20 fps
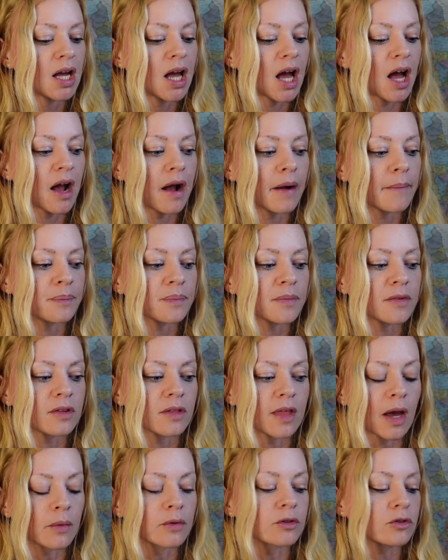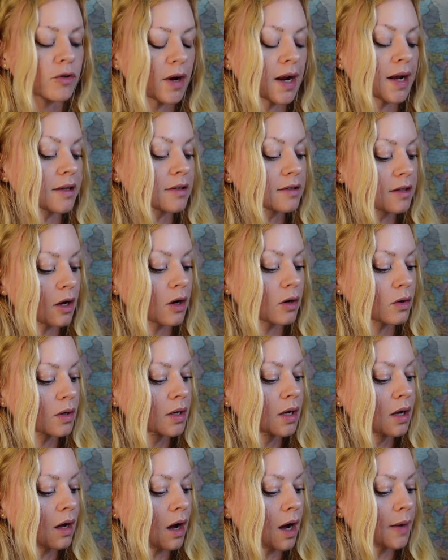So that was great. So
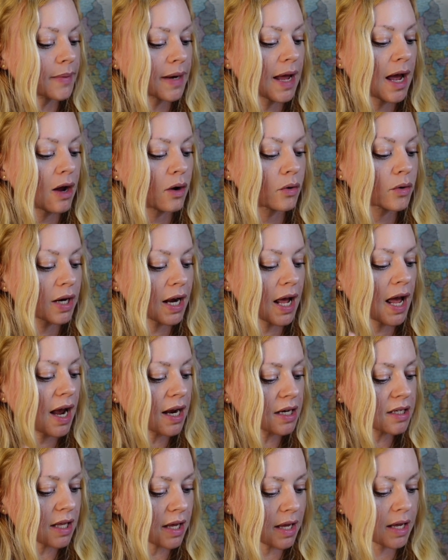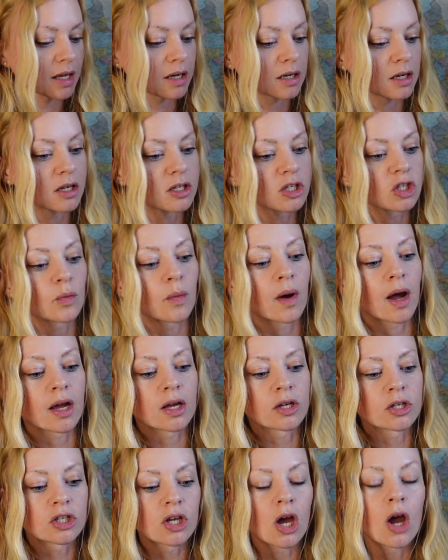I'm now going to add that in to
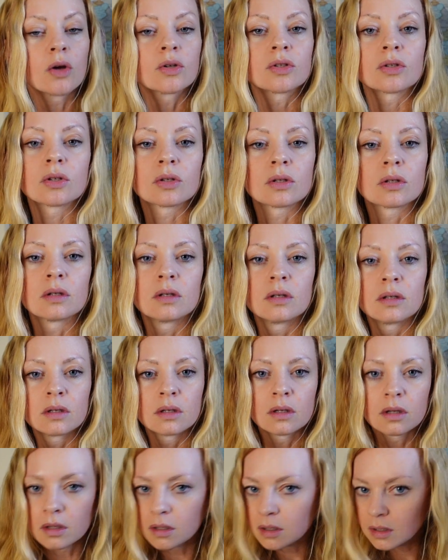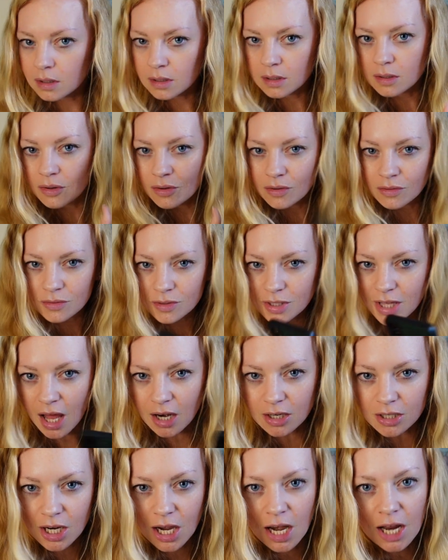my total
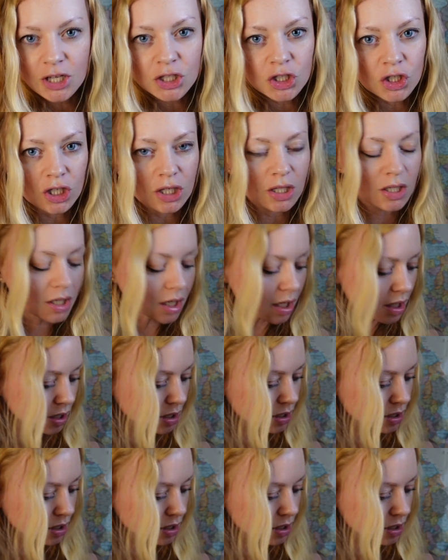calculation.